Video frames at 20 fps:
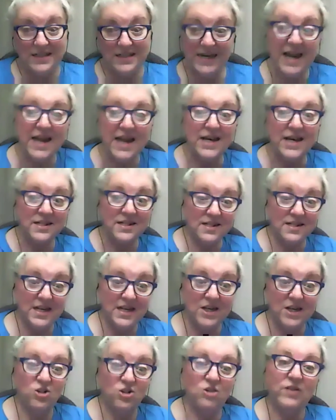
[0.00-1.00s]
days,
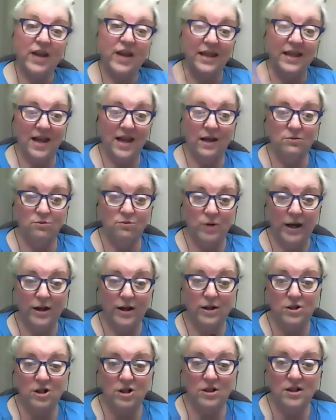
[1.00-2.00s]
then you've got that
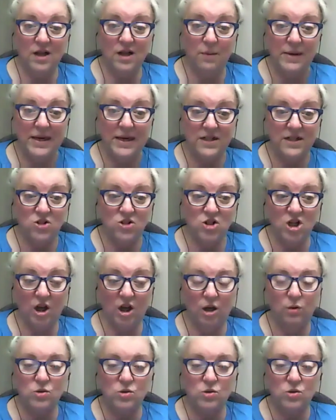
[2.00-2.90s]
regular coming in too.